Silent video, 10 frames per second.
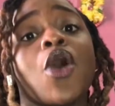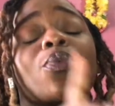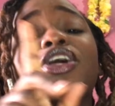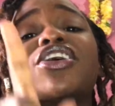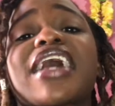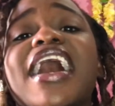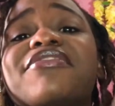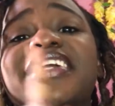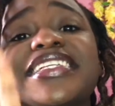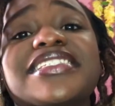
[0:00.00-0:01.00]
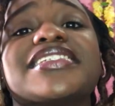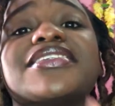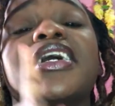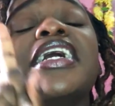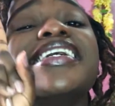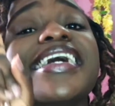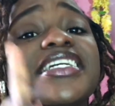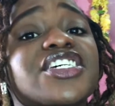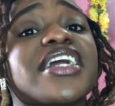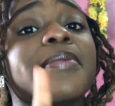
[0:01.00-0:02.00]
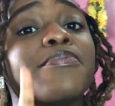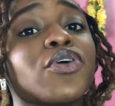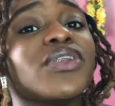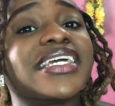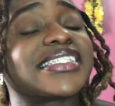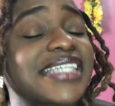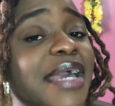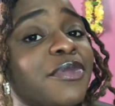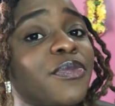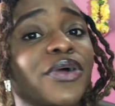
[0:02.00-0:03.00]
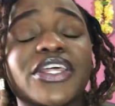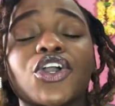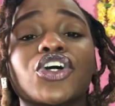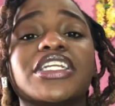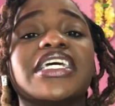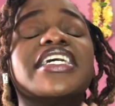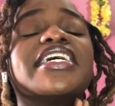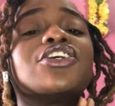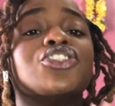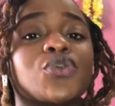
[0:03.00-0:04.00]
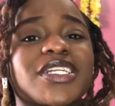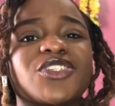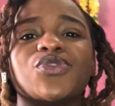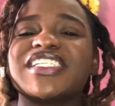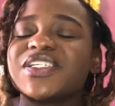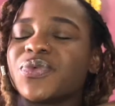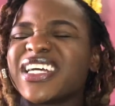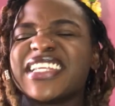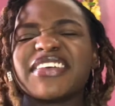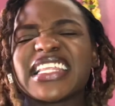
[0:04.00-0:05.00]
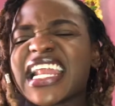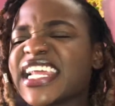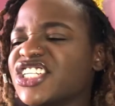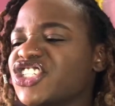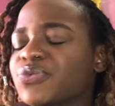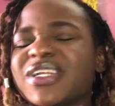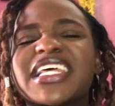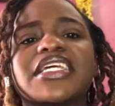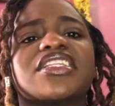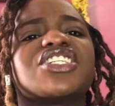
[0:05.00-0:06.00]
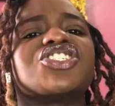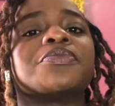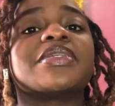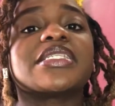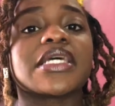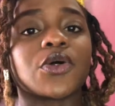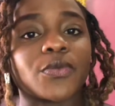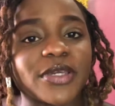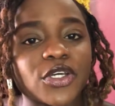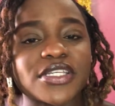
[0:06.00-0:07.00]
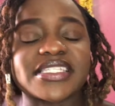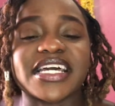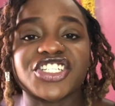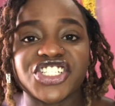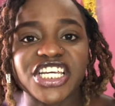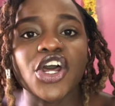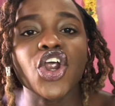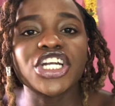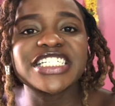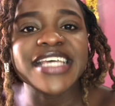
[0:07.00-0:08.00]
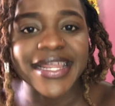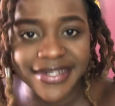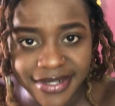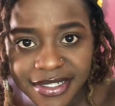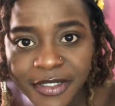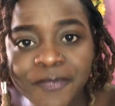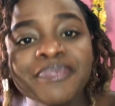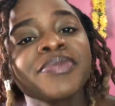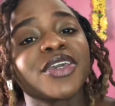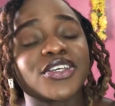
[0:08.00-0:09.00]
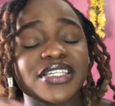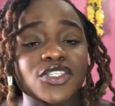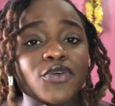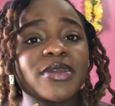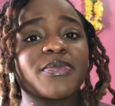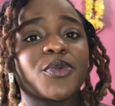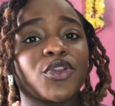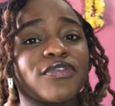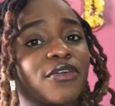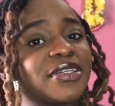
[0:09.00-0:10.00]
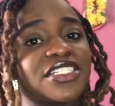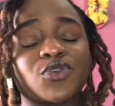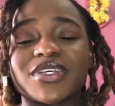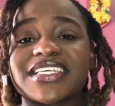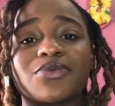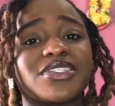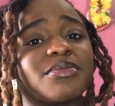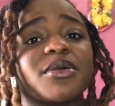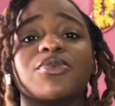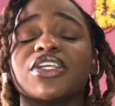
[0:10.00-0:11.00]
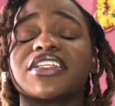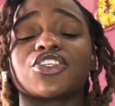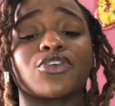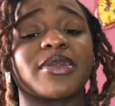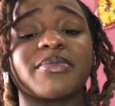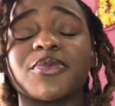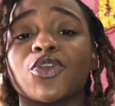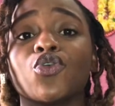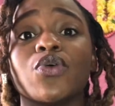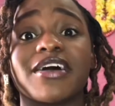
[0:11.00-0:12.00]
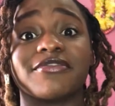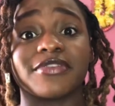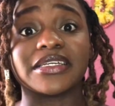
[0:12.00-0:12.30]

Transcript: We're not going to have internet bullying, cyberbullying on. In 2020, we are living that energy. We're letting the ship sail, because that shit hurted. Because there's so many people who've committed suicide with cyberbullying. There's so many people who have,